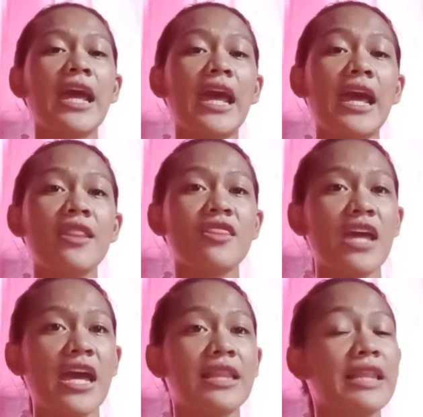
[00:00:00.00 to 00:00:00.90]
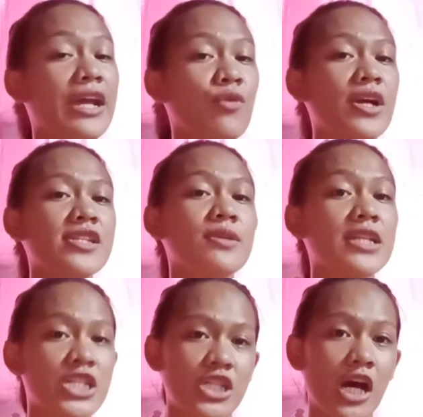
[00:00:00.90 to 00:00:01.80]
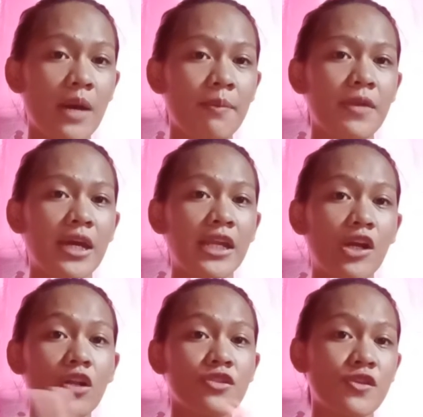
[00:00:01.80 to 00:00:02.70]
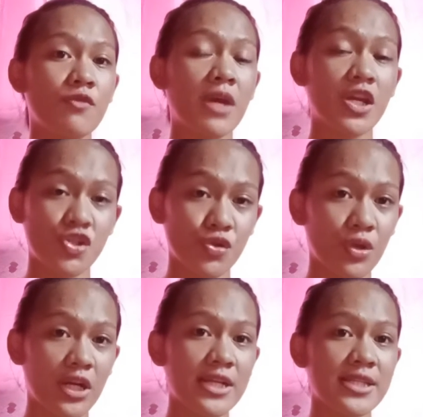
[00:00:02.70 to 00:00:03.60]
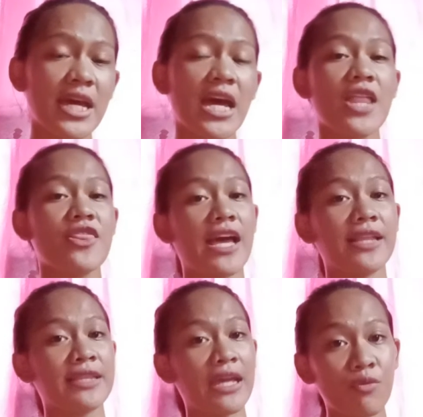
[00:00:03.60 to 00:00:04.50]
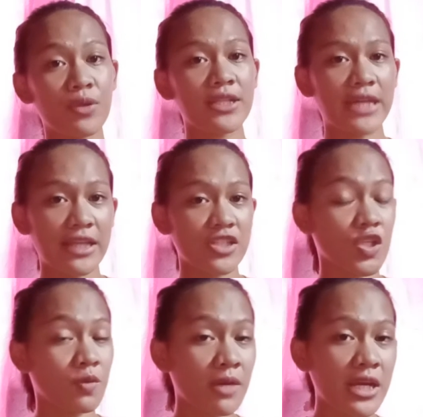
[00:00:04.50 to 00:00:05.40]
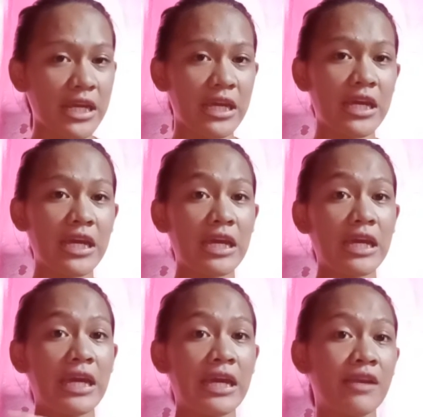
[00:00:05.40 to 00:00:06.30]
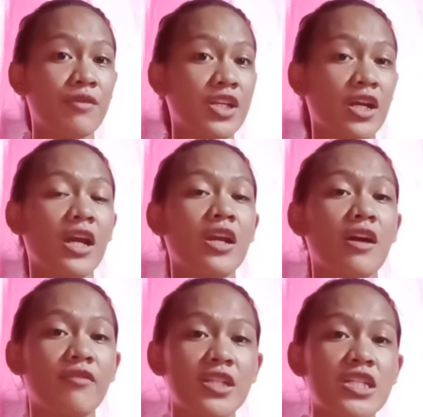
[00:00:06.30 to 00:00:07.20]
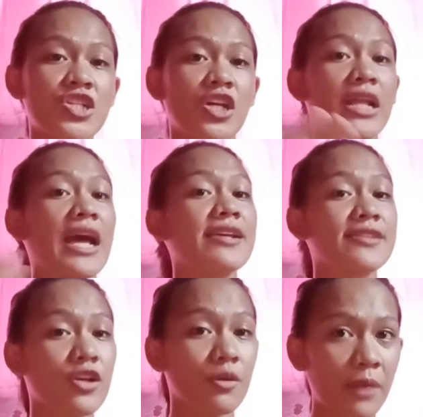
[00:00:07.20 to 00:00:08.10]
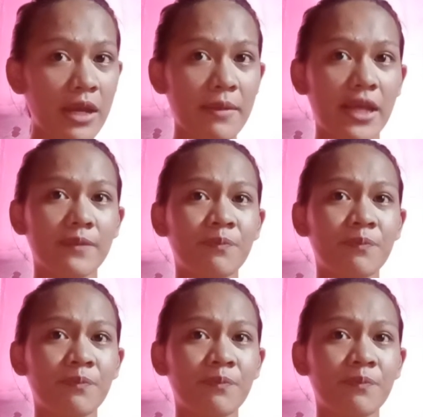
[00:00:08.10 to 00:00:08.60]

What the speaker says: and then likewise with the shop, it also makes sure that they will get your money in return of the t-shirt as your payment.